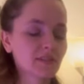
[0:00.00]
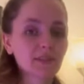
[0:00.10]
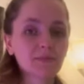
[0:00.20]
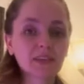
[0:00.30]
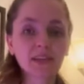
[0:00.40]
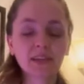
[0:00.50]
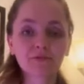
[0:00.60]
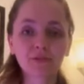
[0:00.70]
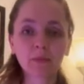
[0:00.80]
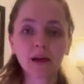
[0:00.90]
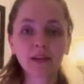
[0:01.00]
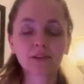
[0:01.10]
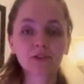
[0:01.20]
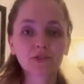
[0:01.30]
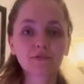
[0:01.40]
keep taking from my
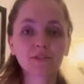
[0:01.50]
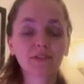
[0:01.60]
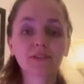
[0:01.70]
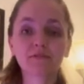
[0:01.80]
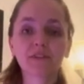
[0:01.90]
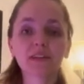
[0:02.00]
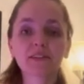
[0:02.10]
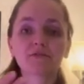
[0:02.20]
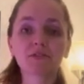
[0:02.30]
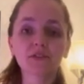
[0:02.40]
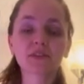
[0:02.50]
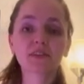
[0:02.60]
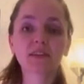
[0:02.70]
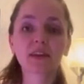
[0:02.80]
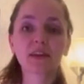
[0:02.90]
energy field and vice versa,
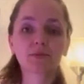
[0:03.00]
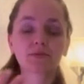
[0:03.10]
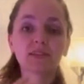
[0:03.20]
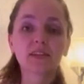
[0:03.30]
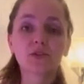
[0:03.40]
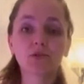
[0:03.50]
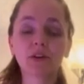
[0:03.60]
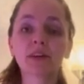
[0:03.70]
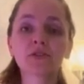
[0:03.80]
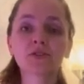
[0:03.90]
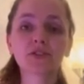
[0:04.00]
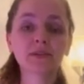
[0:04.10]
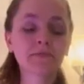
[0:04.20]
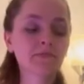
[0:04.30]
that I don't take your energy.